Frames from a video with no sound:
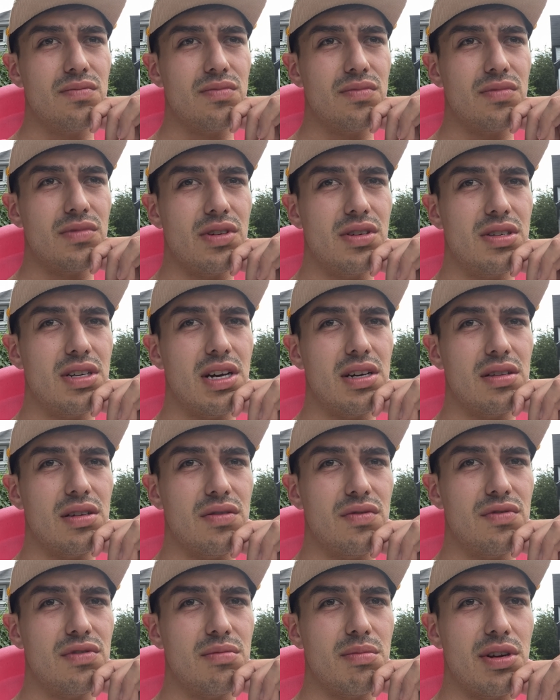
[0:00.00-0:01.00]
There's hella
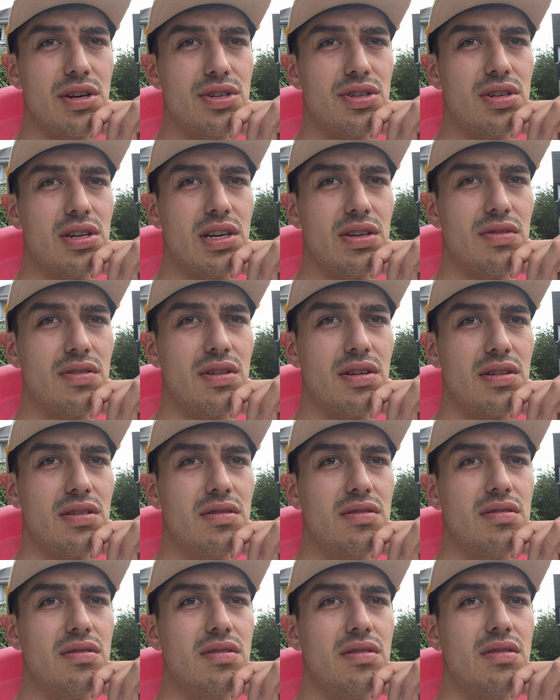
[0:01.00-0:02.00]
information out there,
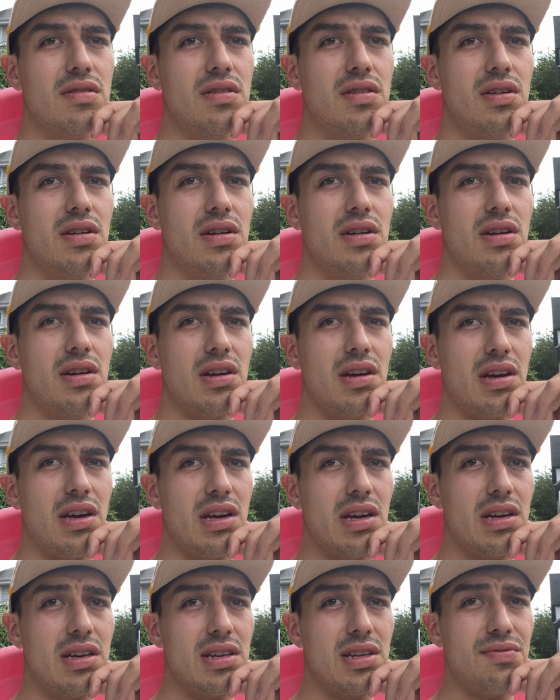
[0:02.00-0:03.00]

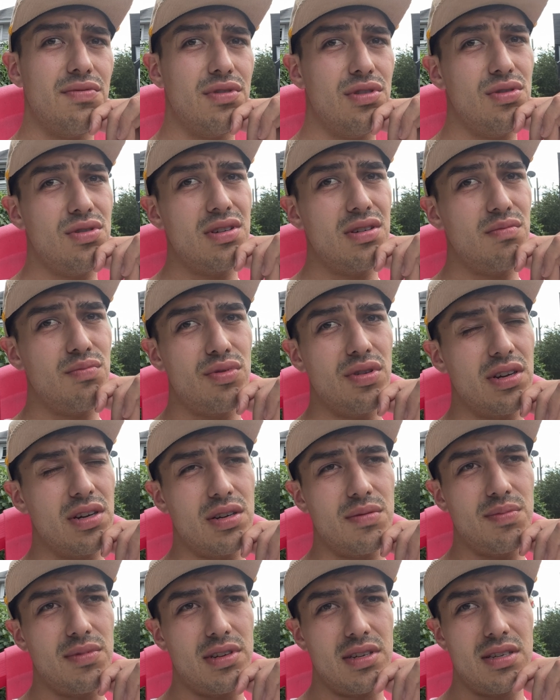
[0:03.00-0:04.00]
and even you could bring
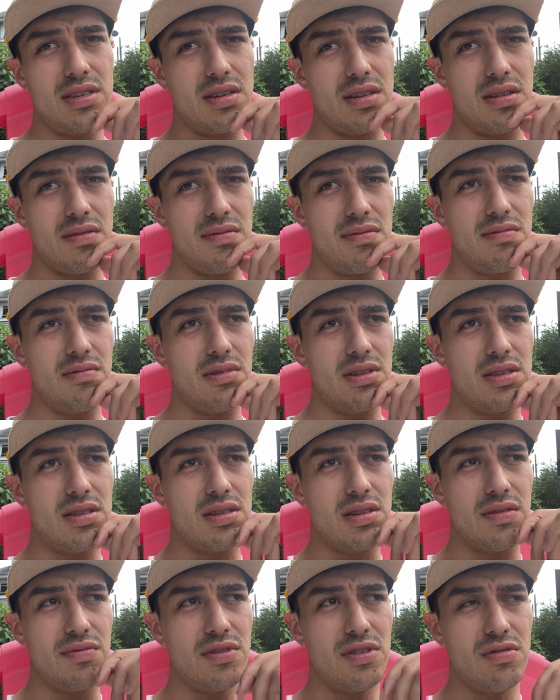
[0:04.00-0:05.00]
up this stuff
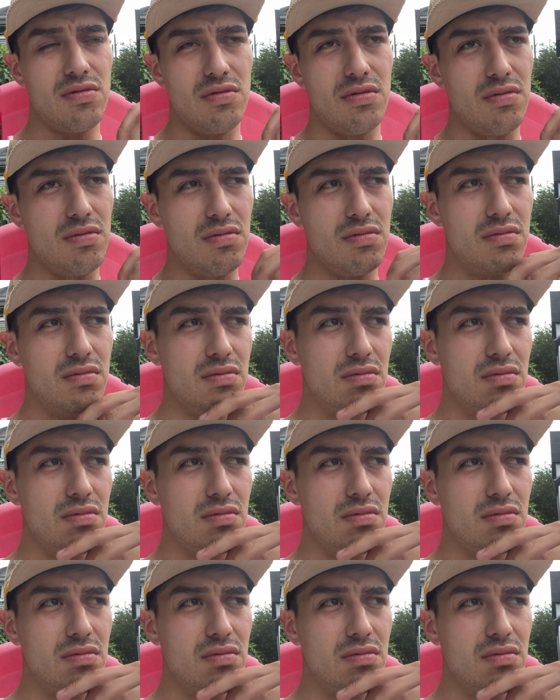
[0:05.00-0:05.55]
to